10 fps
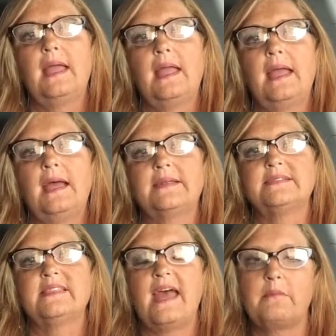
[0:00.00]

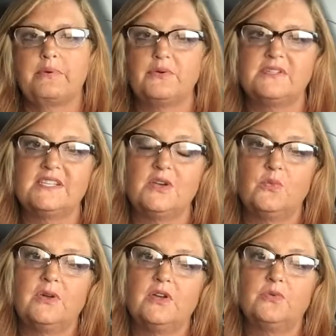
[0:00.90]
and that
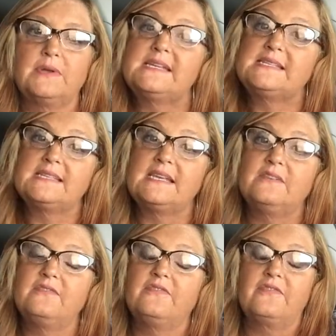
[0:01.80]
person will
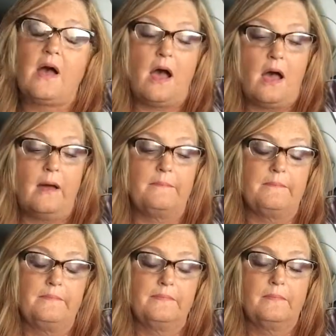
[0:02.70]
receive
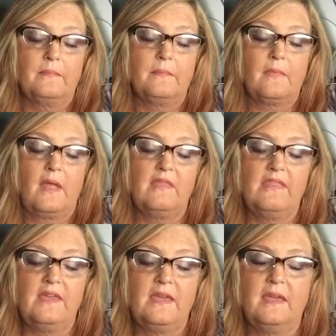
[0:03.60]
um,
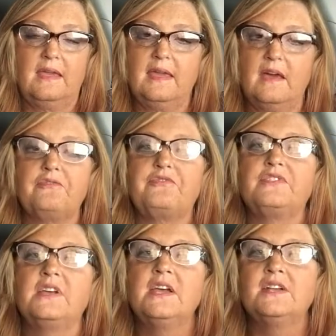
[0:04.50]
the
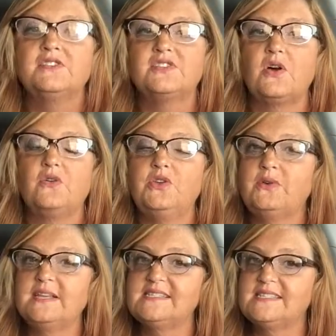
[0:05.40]
gift. So You
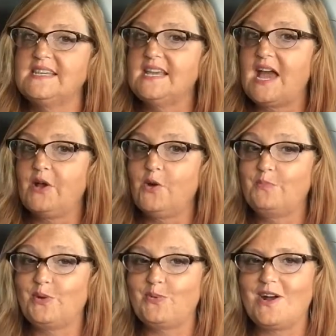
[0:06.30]
Can See, I
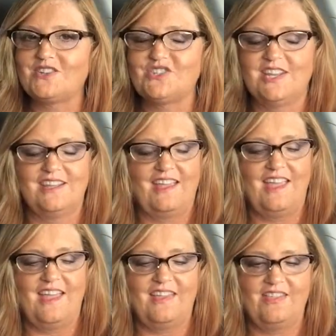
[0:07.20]
hope you're watching
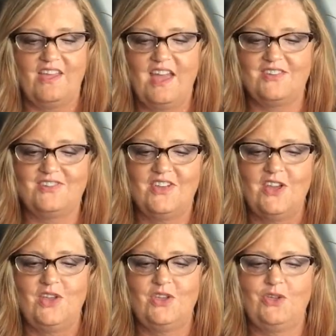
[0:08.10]
and that
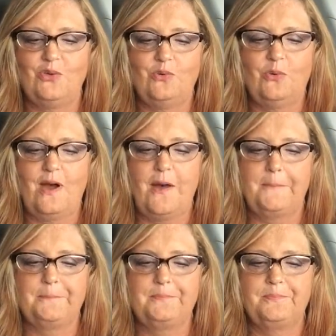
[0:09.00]
you
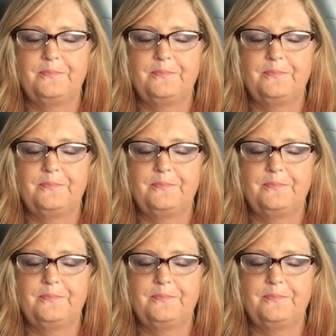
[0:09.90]
um,